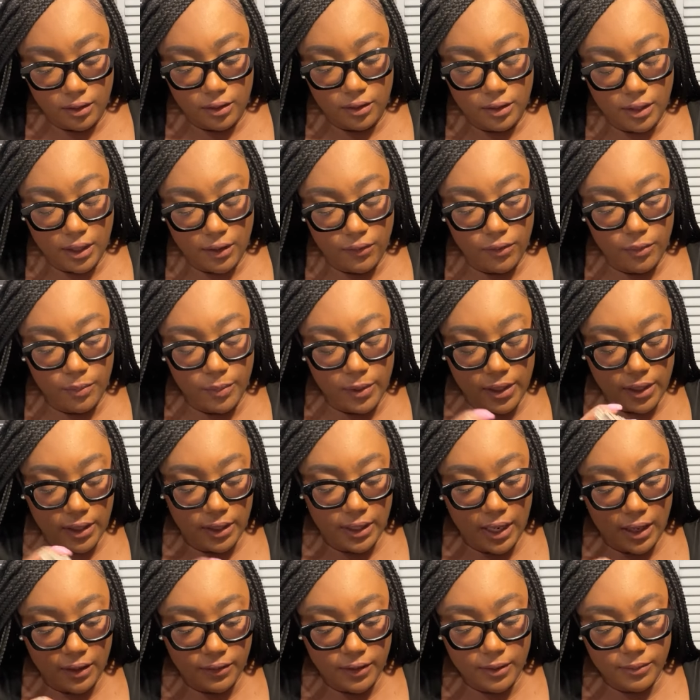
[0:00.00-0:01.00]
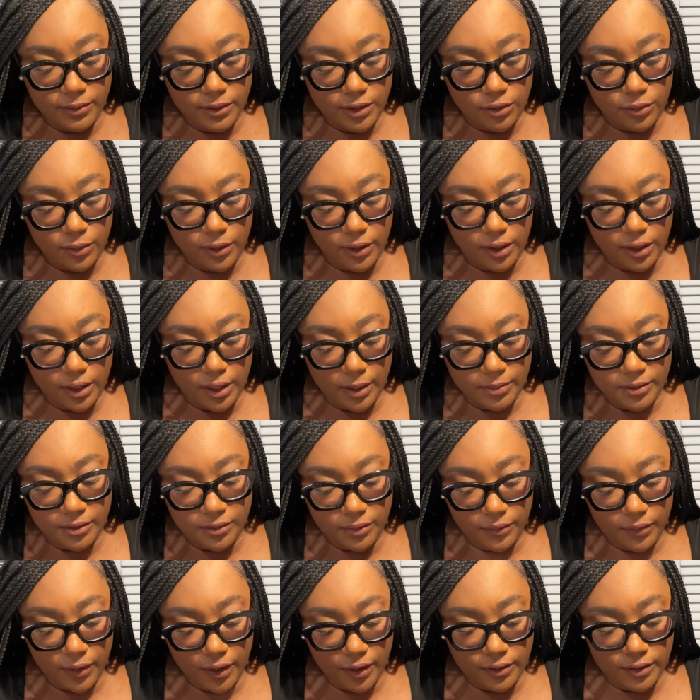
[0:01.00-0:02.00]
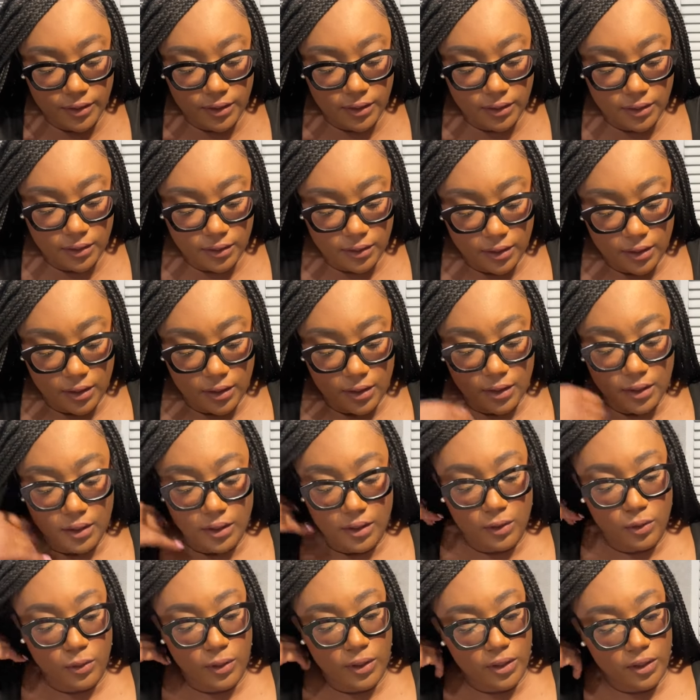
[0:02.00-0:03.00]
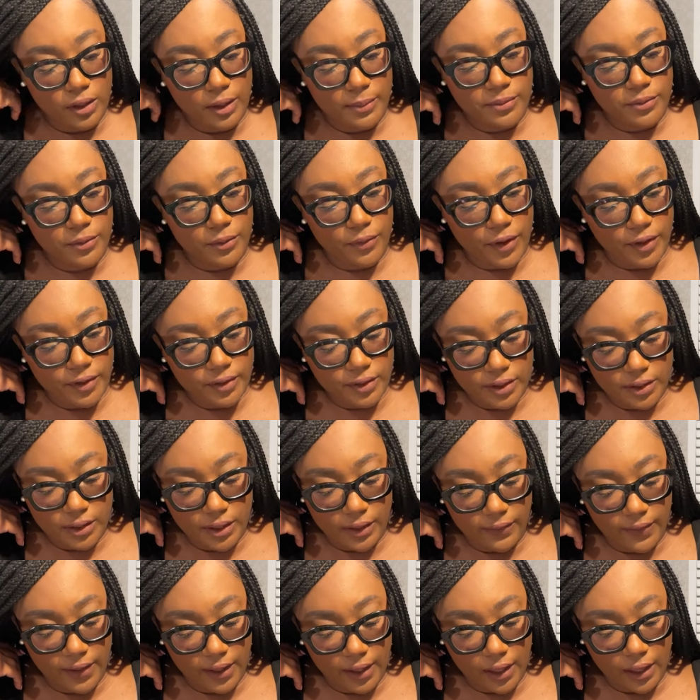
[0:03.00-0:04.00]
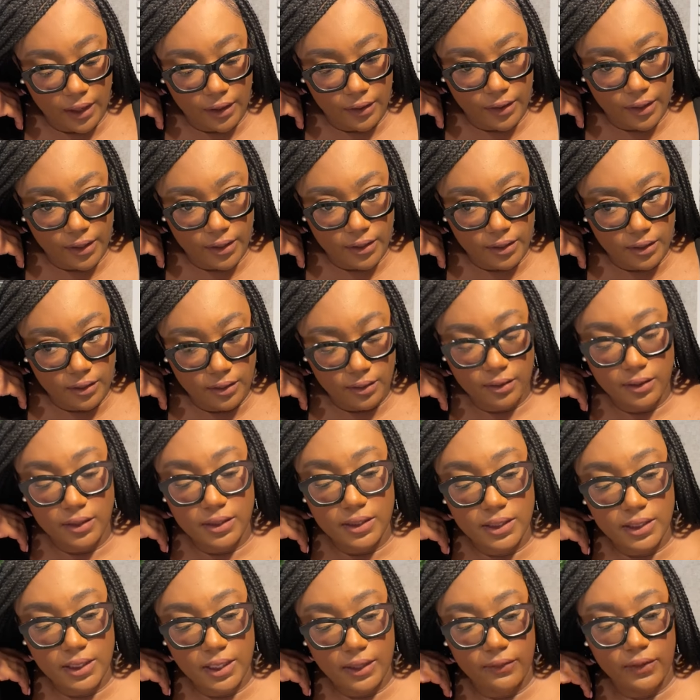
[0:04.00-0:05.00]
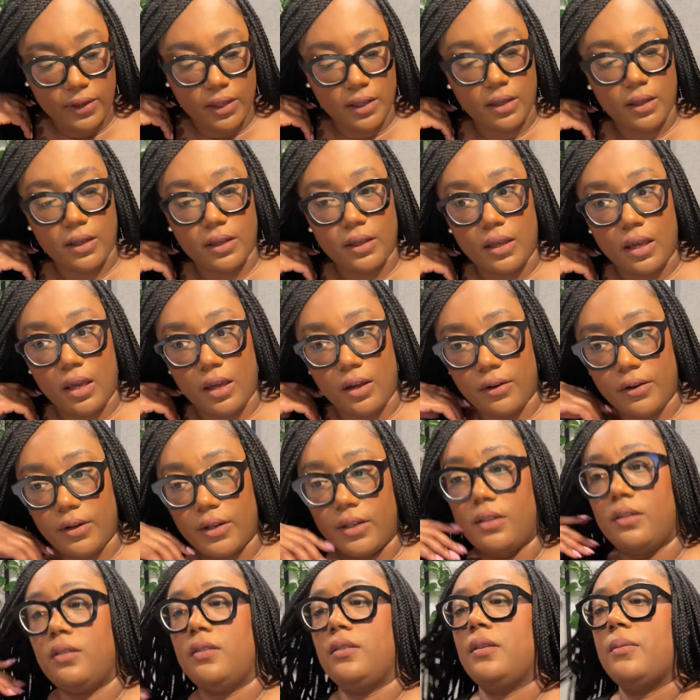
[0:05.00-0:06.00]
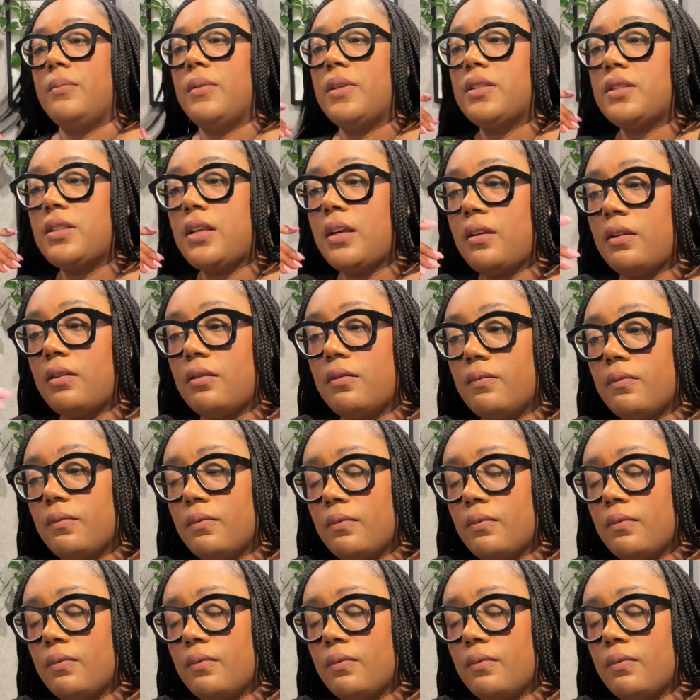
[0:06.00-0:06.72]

Devil peeking out. That was the Queen of Cups reversed. Queen of Cups reversed is giving Karen. It's giving Karen. Wait a second.